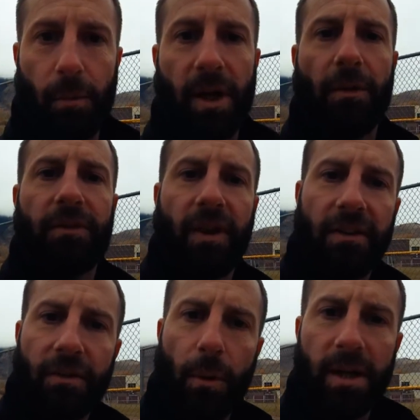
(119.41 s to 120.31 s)
We know the
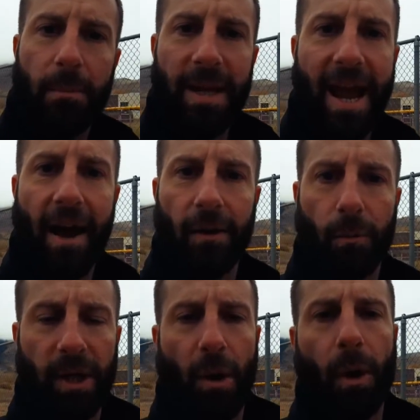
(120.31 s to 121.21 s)
sun's going to be out.
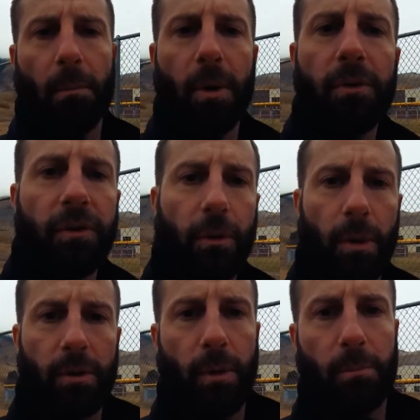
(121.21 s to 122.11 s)
We know our moods are
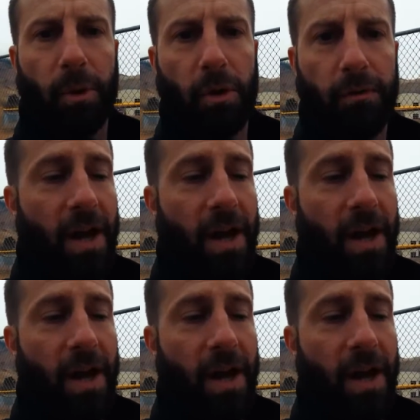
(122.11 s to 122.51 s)
going to improve.